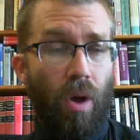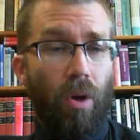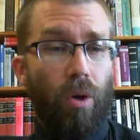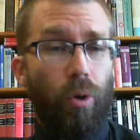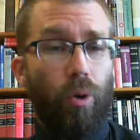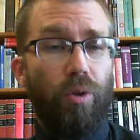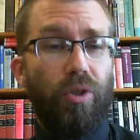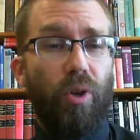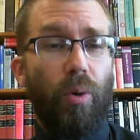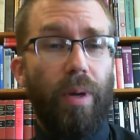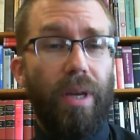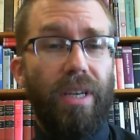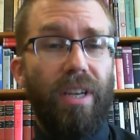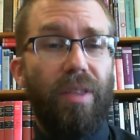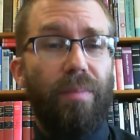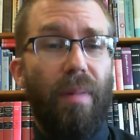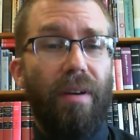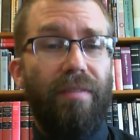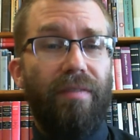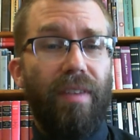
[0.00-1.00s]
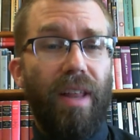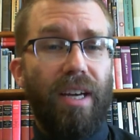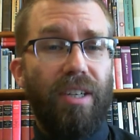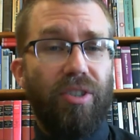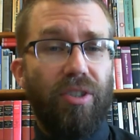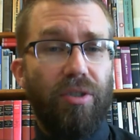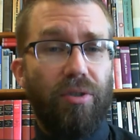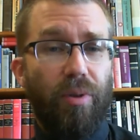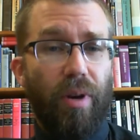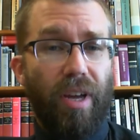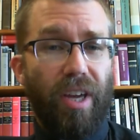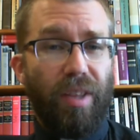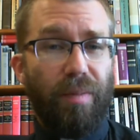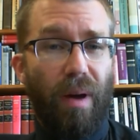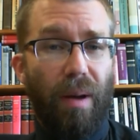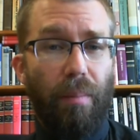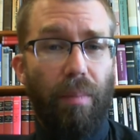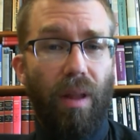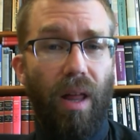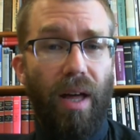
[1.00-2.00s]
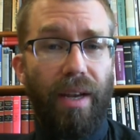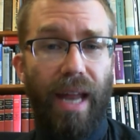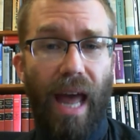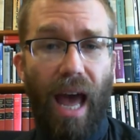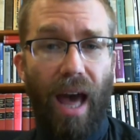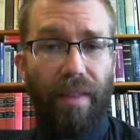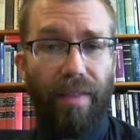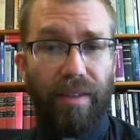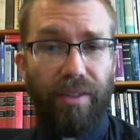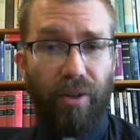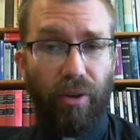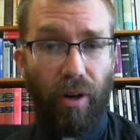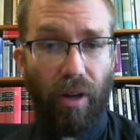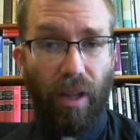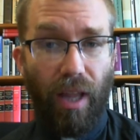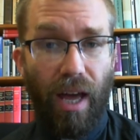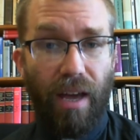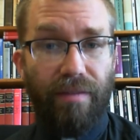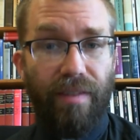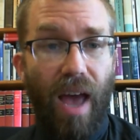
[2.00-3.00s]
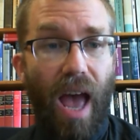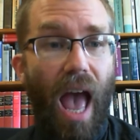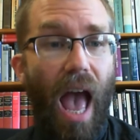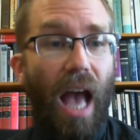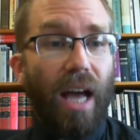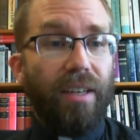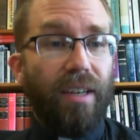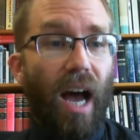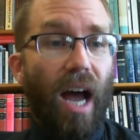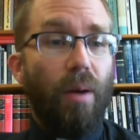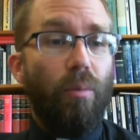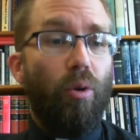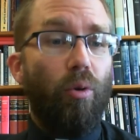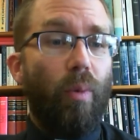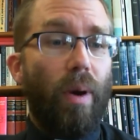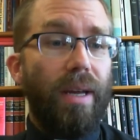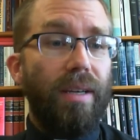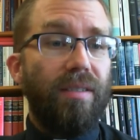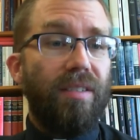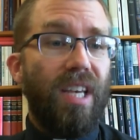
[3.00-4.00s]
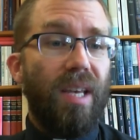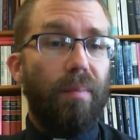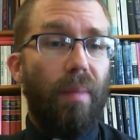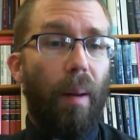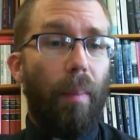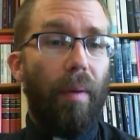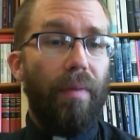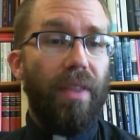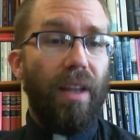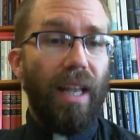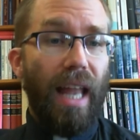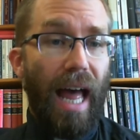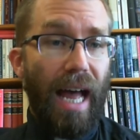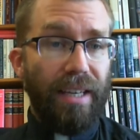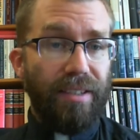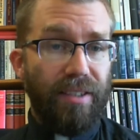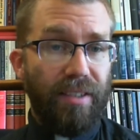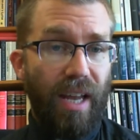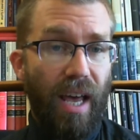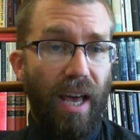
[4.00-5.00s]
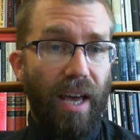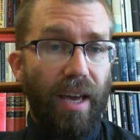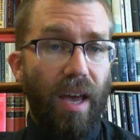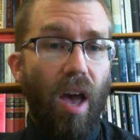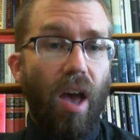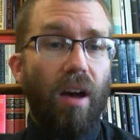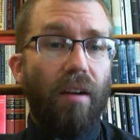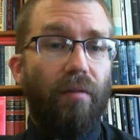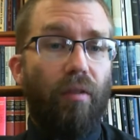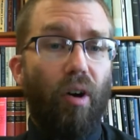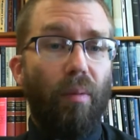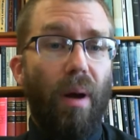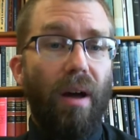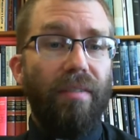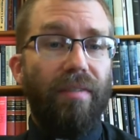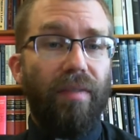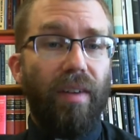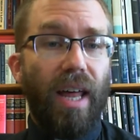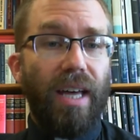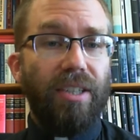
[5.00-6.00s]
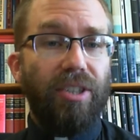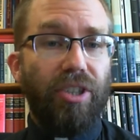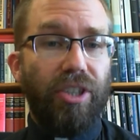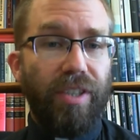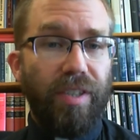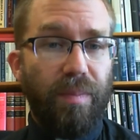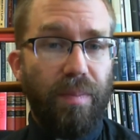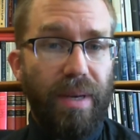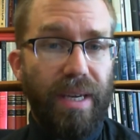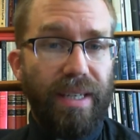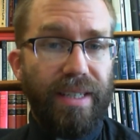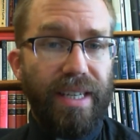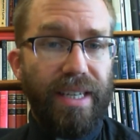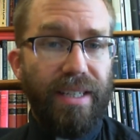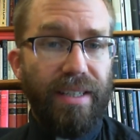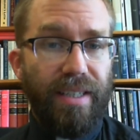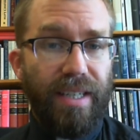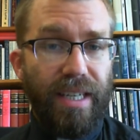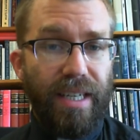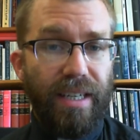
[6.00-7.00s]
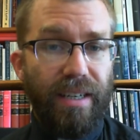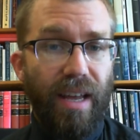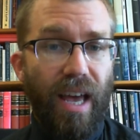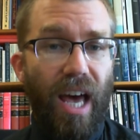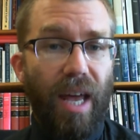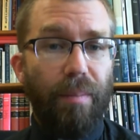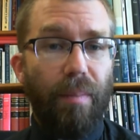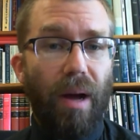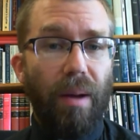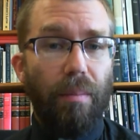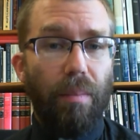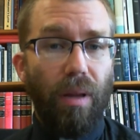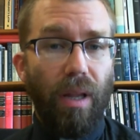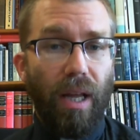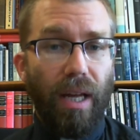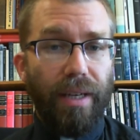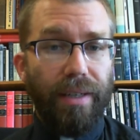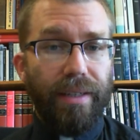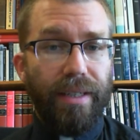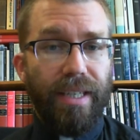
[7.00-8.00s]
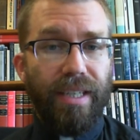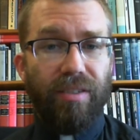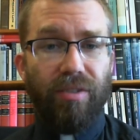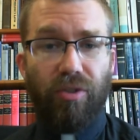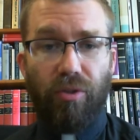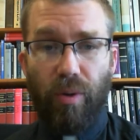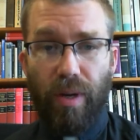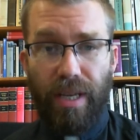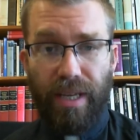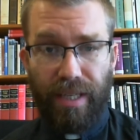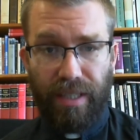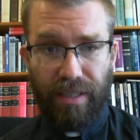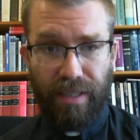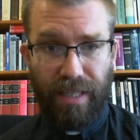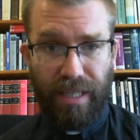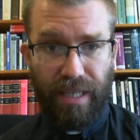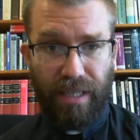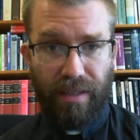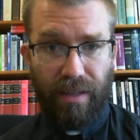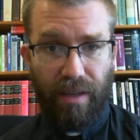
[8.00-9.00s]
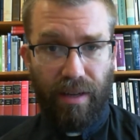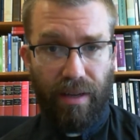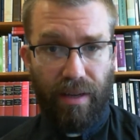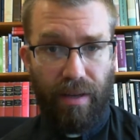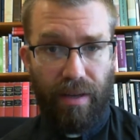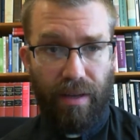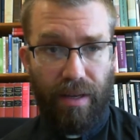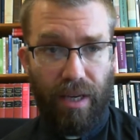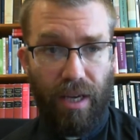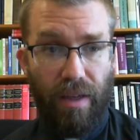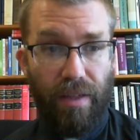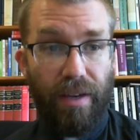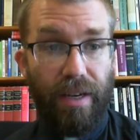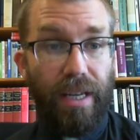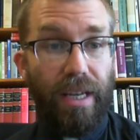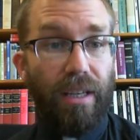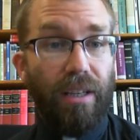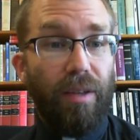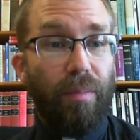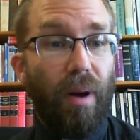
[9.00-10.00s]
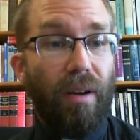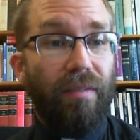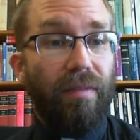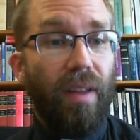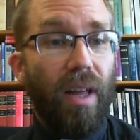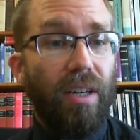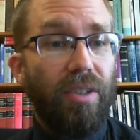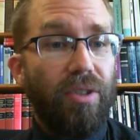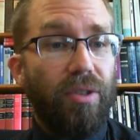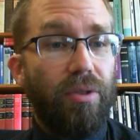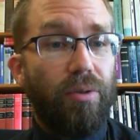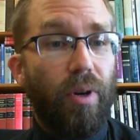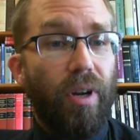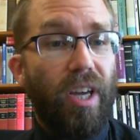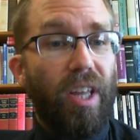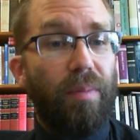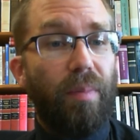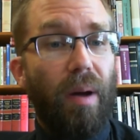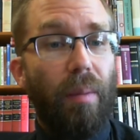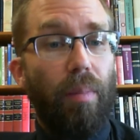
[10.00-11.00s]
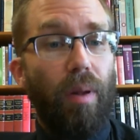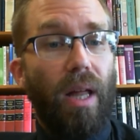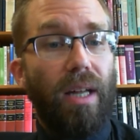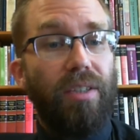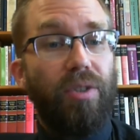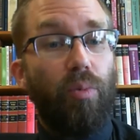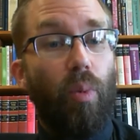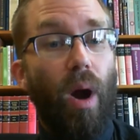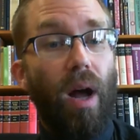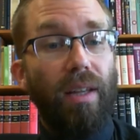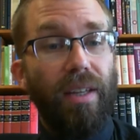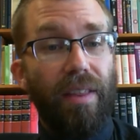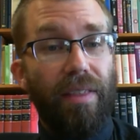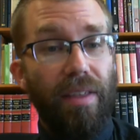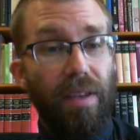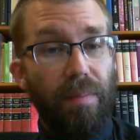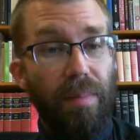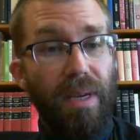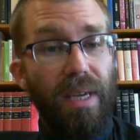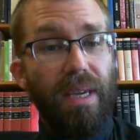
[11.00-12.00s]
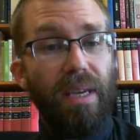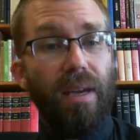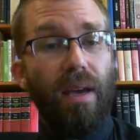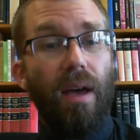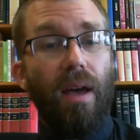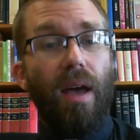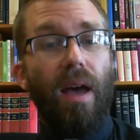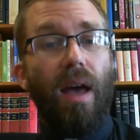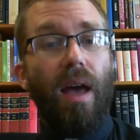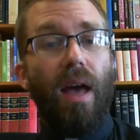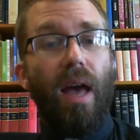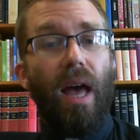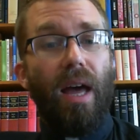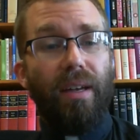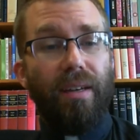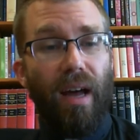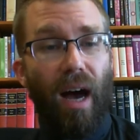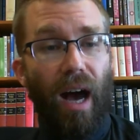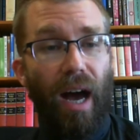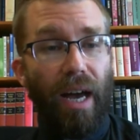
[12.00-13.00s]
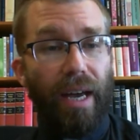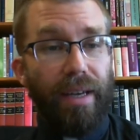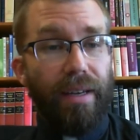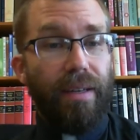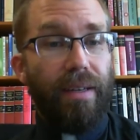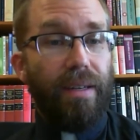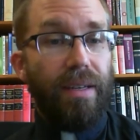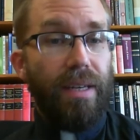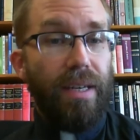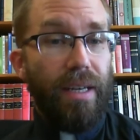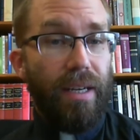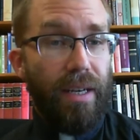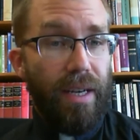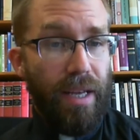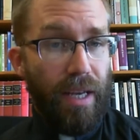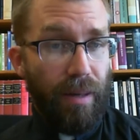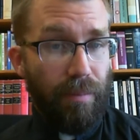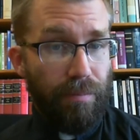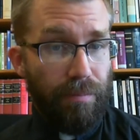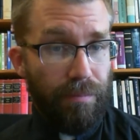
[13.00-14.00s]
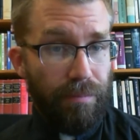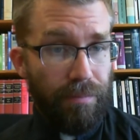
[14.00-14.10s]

Whoso eateth my flesh and drinketh my blood hath eternal life, and I will raise him up at the last day. For my flesh is meat indeed, and my blood is drink indeed. He that eateth my flesh and drinketh my blood dwelleth in me, and I in him.